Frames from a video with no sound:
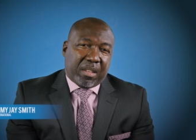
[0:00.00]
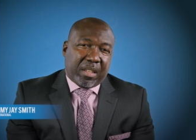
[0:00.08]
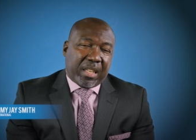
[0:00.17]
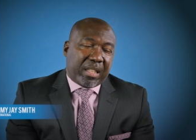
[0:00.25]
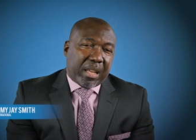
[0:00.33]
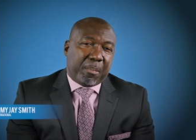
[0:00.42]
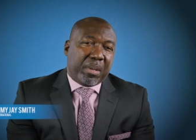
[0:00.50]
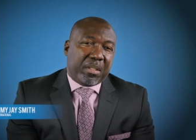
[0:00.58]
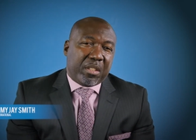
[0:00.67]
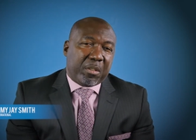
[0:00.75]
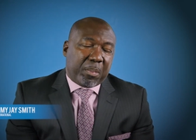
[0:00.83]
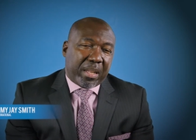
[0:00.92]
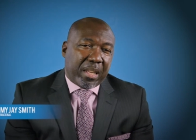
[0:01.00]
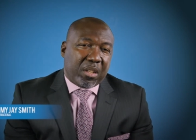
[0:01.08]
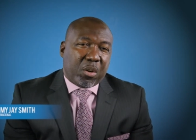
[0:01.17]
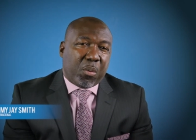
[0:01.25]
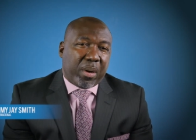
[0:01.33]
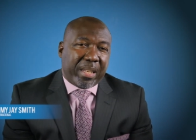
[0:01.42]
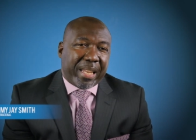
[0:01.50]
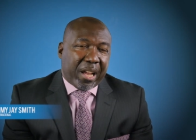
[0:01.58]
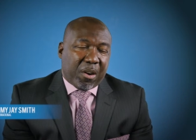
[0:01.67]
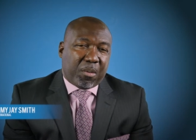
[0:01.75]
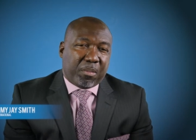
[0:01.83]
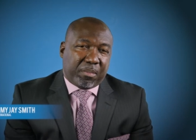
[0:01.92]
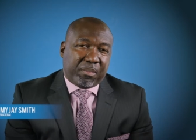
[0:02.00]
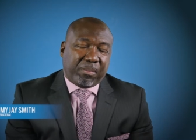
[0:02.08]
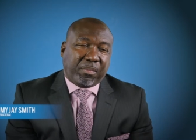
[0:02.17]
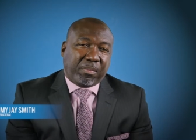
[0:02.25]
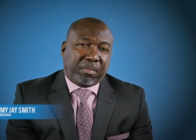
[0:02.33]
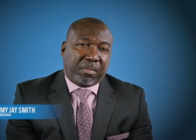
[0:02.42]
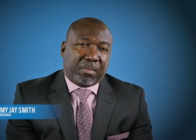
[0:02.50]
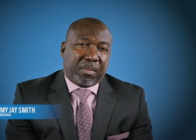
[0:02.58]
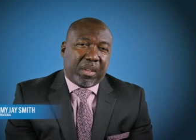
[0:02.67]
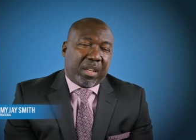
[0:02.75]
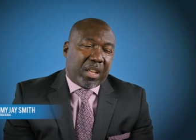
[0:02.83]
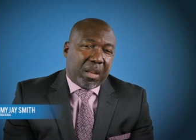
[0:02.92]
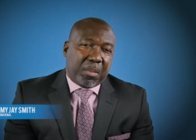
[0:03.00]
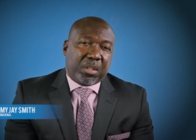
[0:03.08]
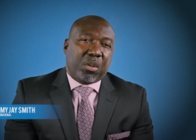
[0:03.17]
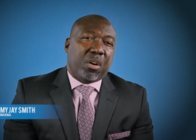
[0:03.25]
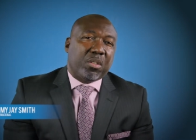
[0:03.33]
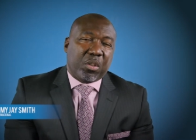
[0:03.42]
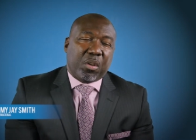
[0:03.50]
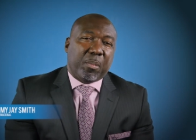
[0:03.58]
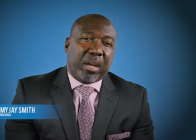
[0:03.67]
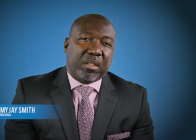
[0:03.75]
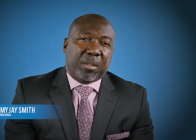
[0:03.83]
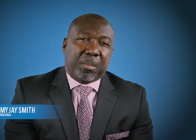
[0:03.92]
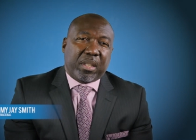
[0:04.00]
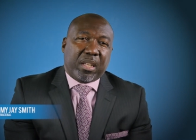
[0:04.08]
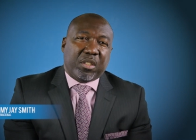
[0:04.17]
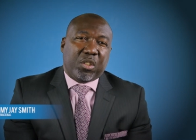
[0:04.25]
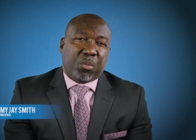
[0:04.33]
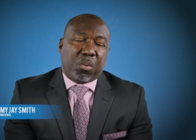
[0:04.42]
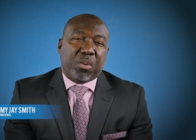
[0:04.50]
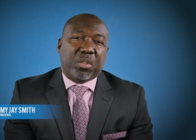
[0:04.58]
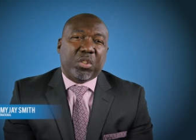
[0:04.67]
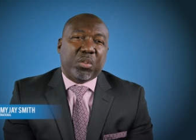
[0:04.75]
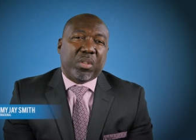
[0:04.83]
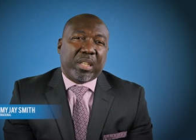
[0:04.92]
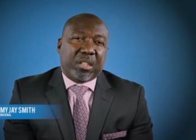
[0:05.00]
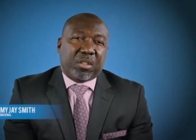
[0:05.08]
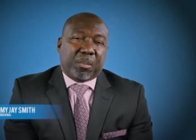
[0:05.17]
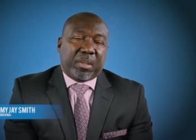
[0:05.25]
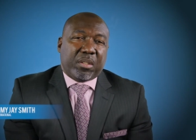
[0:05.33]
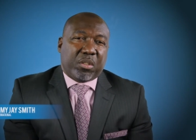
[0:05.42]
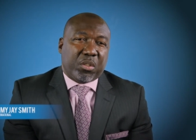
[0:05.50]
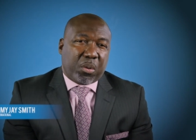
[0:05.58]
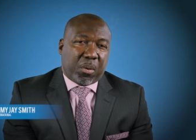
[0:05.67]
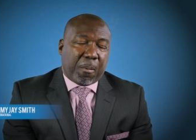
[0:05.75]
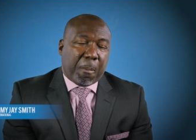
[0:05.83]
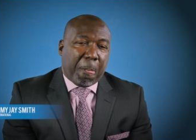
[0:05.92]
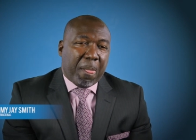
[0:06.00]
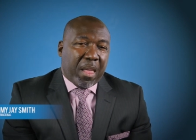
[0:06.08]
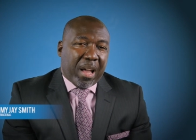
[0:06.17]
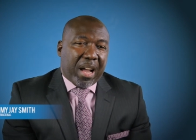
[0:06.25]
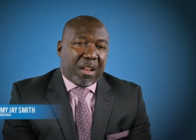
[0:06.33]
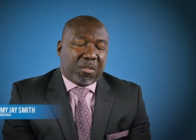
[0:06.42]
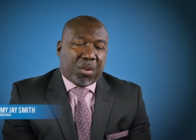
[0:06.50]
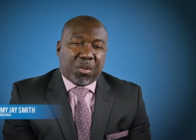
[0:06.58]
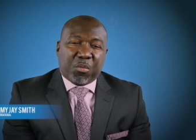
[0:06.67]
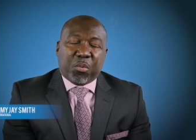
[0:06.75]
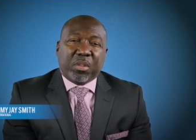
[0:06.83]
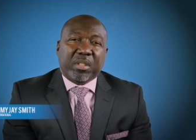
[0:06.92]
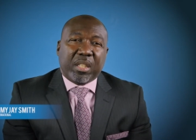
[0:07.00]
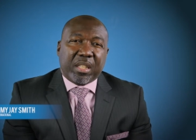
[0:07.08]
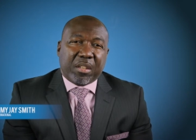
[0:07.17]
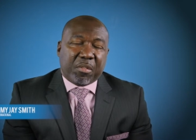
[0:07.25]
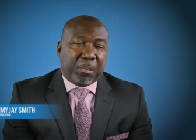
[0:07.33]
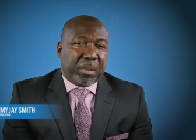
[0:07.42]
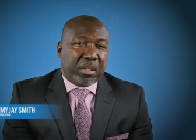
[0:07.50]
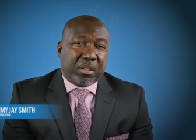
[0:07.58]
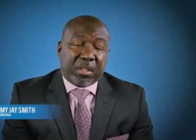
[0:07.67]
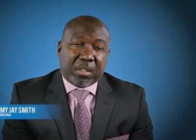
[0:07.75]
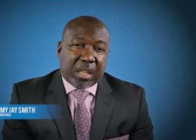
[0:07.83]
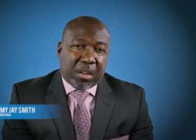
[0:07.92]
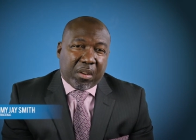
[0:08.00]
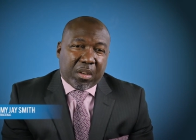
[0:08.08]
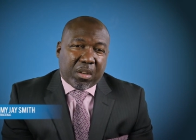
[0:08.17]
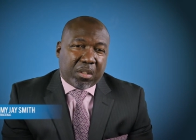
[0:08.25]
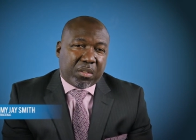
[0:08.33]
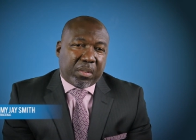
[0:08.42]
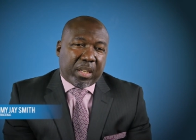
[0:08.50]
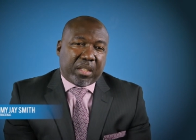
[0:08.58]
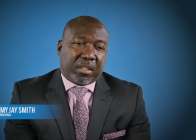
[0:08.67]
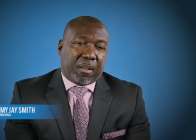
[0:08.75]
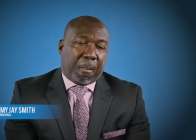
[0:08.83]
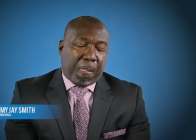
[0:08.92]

Get that business plan going now. And I'm going to talk to you about some things you want to do to get your business going. I've owned 14 different businesses out here in Las Vegas.